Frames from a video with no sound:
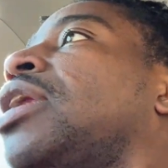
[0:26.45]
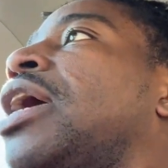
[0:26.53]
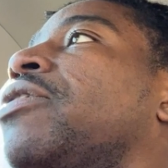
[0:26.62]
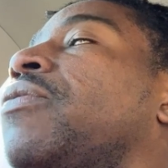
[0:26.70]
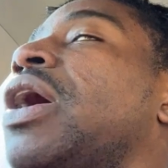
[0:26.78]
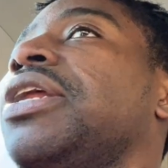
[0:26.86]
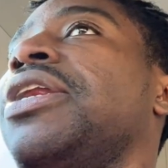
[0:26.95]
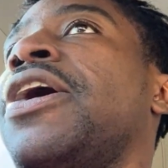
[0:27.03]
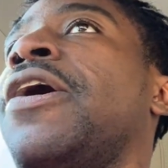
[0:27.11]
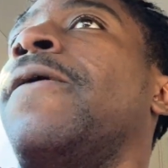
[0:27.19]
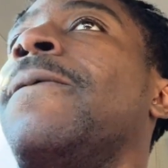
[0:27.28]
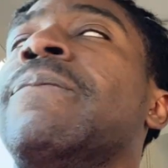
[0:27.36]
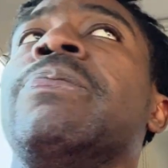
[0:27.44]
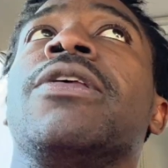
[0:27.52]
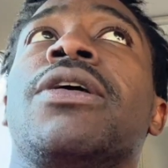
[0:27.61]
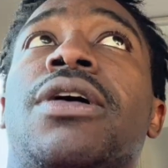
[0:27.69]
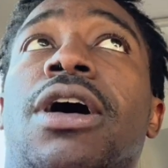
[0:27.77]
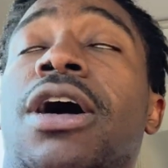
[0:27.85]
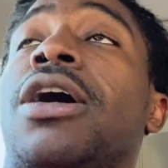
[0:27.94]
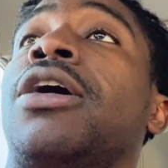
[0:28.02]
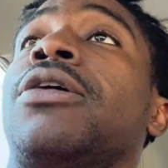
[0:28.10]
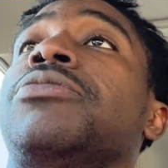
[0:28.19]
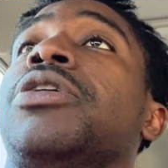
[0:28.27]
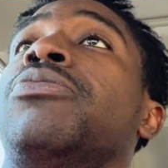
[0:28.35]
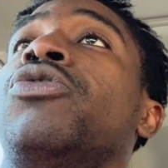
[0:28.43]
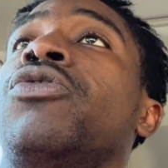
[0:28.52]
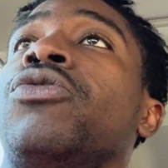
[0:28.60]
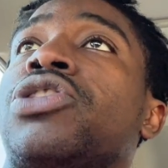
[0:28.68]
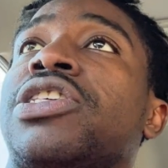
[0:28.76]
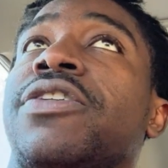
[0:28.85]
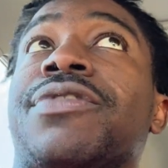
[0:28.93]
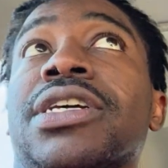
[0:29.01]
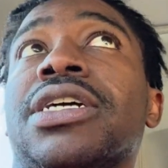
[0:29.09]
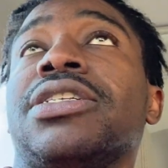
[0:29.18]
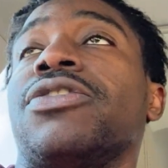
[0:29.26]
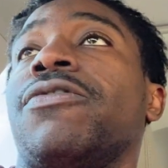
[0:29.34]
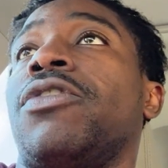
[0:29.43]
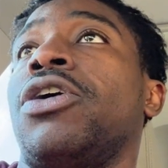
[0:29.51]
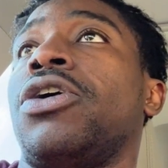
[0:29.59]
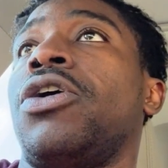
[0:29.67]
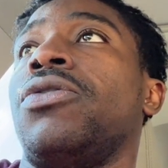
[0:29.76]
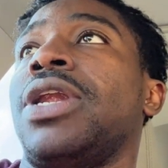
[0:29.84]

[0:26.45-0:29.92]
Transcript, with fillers: Like, right now, um, the moon shifting into Virgo,